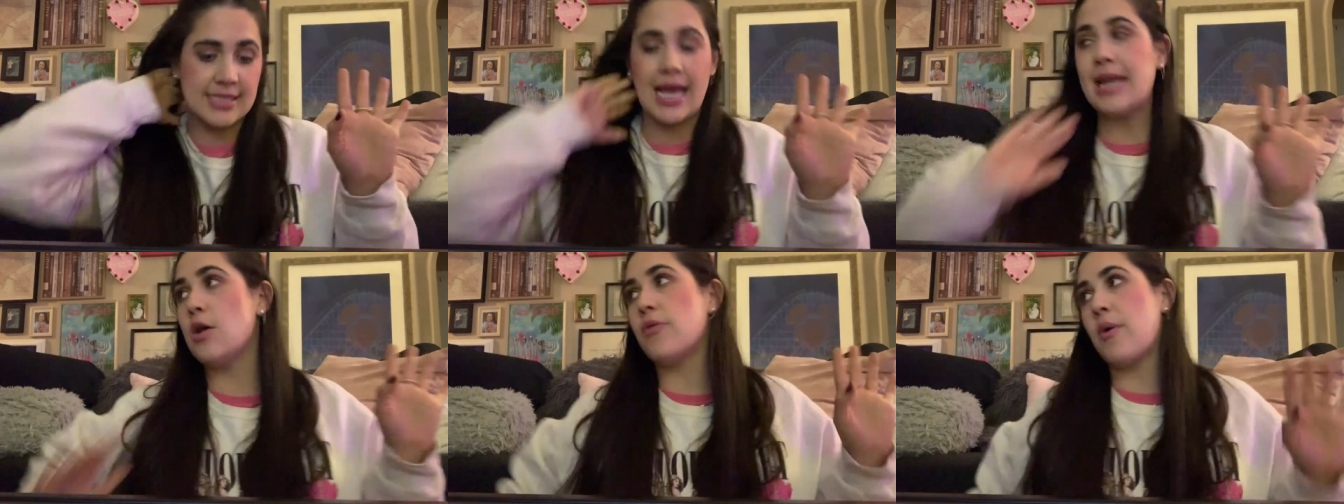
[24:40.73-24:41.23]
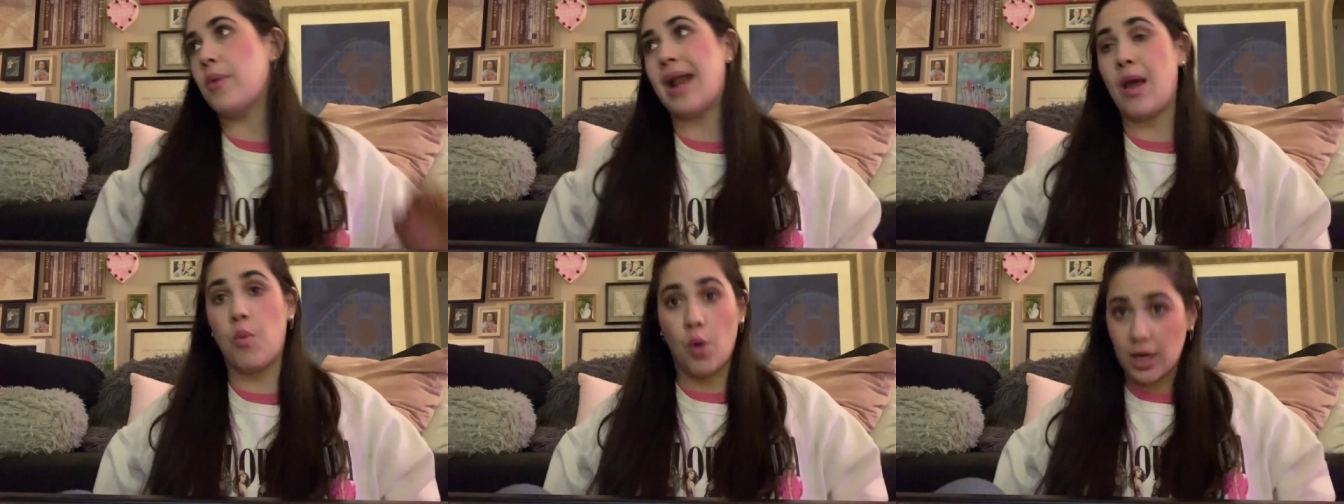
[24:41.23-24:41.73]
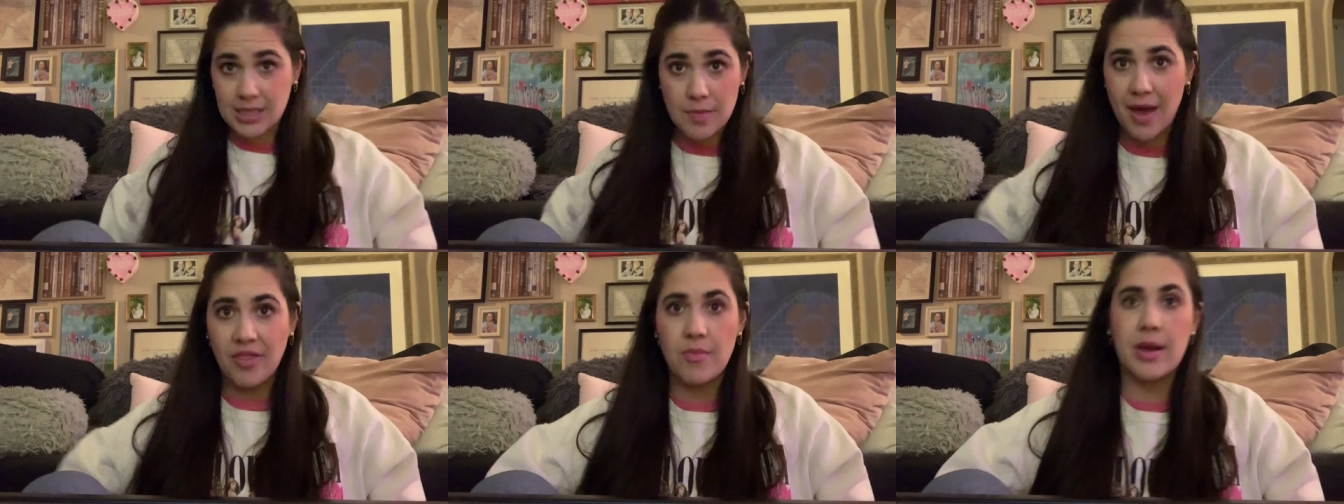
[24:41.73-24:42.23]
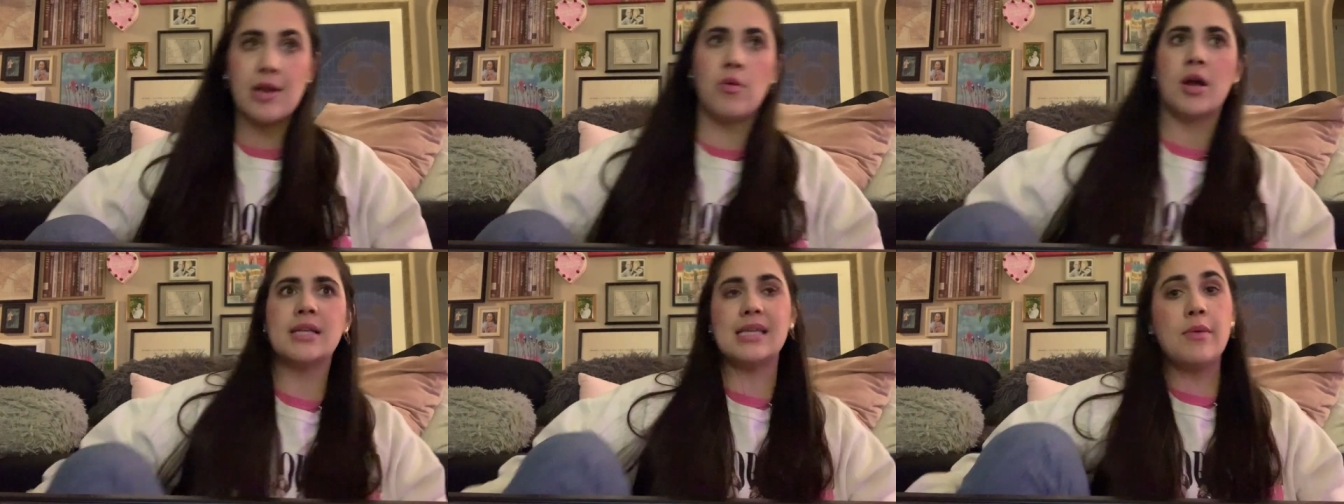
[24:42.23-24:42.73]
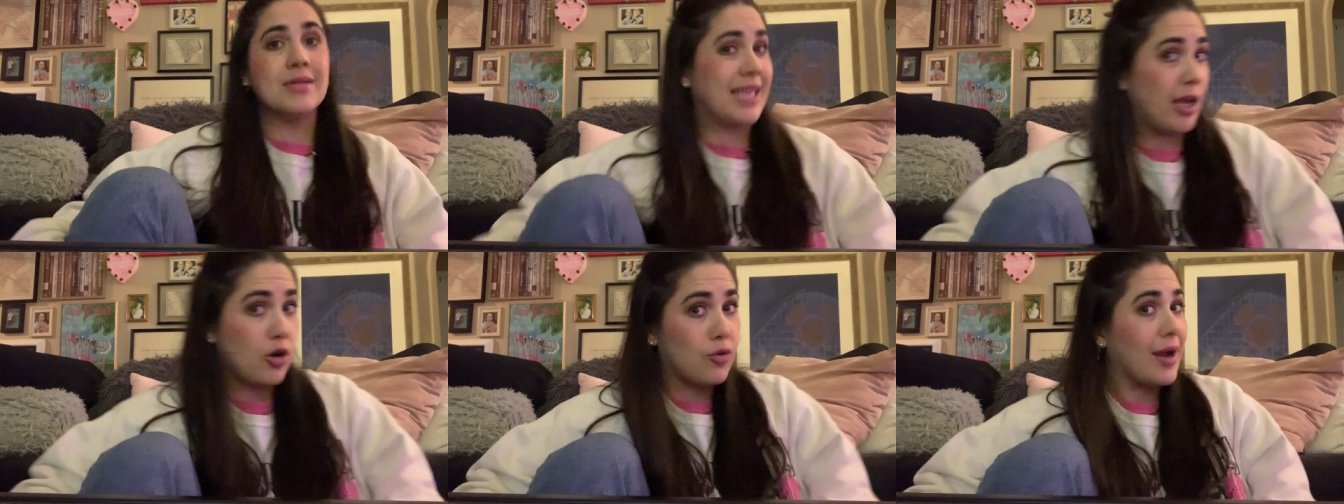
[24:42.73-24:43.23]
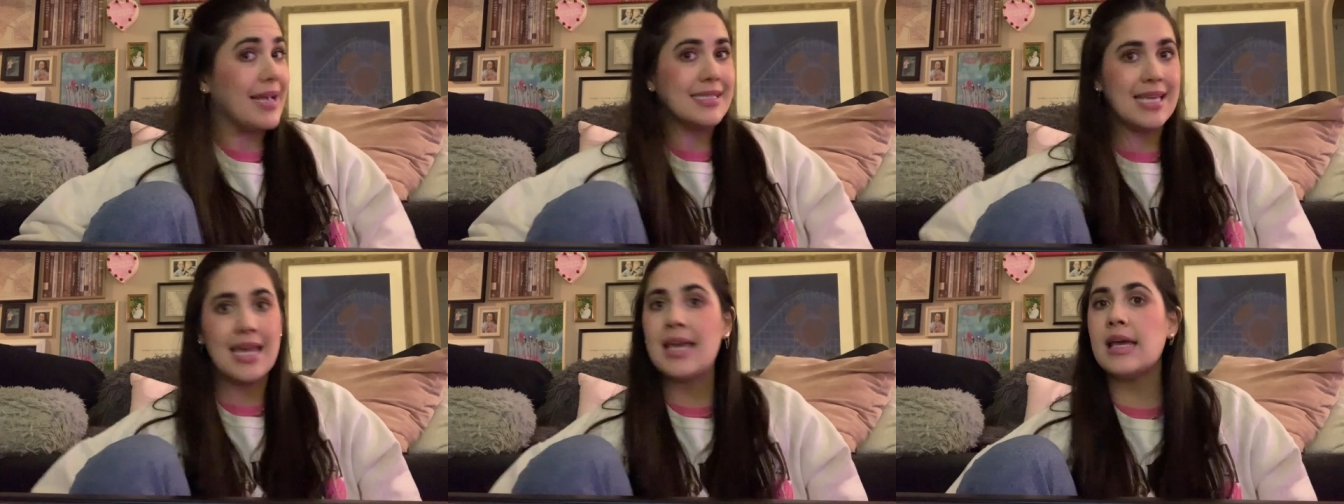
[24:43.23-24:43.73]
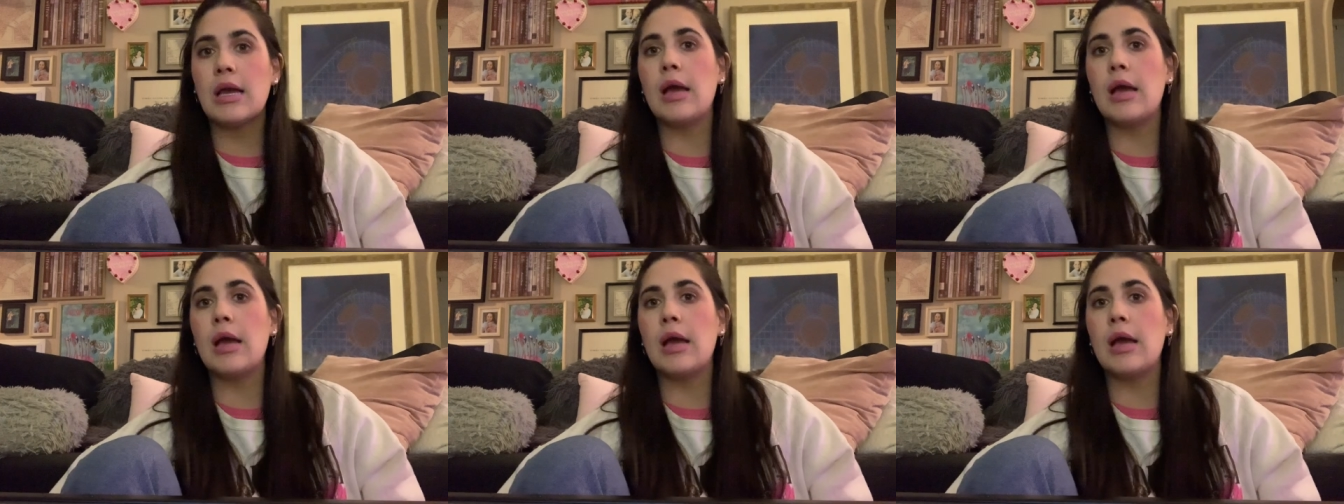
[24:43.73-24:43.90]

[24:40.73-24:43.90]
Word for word: I know that when I worked at Bath and Body Works, it was like crazy.